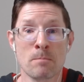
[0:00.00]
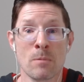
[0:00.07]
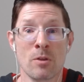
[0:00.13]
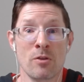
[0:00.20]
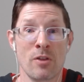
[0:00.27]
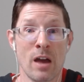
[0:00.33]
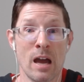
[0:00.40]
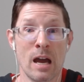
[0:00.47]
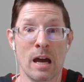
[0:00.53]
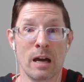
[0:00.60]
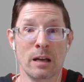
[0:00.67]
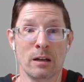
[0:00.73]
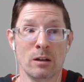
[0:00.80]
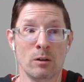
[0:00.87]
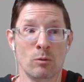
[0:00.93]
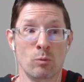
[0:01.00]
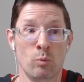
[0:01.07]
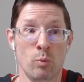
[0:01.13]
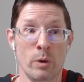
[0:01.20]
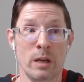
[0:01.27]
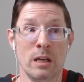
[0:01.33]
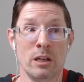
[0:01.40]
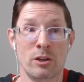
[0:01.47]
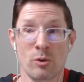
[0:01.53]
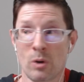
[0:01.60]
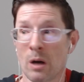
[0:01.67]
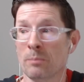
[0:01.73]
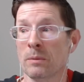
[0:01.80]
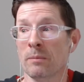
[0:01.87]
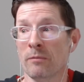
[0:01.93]
then we need to
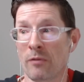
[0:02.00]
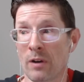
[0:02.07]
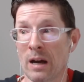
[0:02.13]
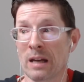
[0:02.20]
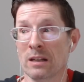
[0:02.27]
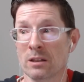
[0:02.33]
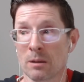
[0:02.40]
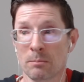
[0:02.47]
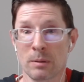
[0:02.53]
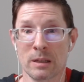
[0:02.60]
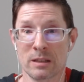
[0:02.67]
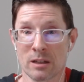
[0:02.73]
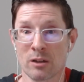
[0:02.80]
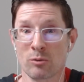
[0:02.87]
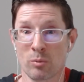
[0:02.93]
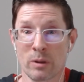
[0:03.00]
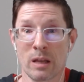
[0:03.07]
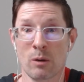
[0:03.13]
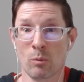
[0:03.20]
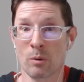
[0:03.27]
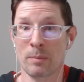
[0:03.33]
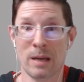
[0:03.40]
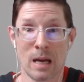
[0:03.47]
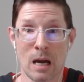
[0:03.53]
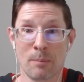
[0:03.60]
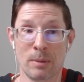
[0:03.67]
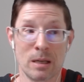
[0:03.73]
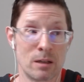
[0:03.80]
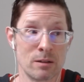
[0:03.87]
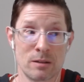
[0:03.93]
help them find someplace else where they will be
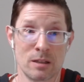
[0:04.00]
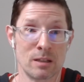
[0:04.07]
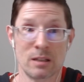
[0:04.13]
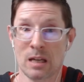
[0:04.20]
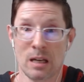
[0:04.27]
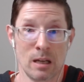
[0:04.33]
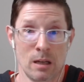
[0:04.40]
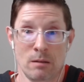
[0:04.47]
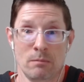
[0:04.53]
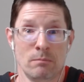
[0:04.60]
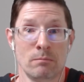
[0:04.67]
happy because this ain't it.